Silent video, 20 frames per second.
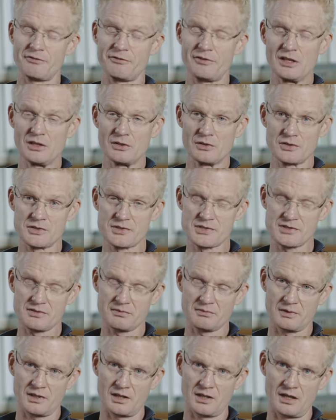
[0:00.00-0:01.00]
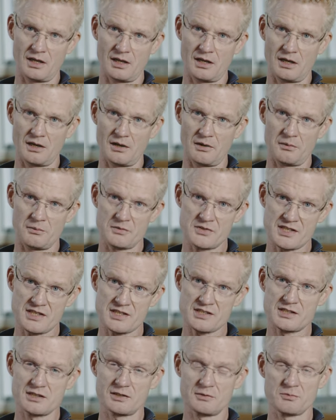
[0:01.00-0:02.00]
fields, um,
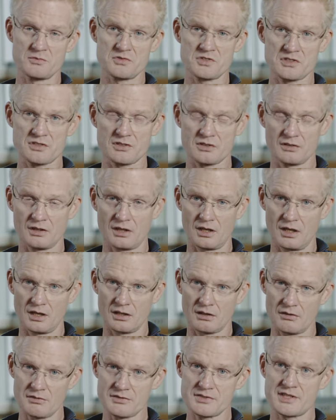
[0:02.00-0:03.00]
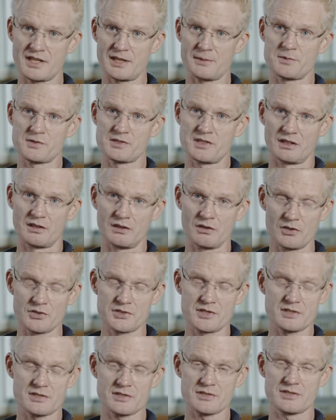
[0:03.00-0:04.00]
systems, uh, concepts, and
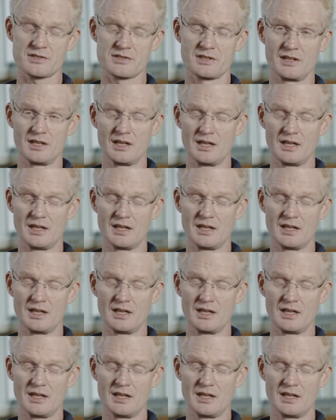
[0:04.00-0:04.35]
cultures.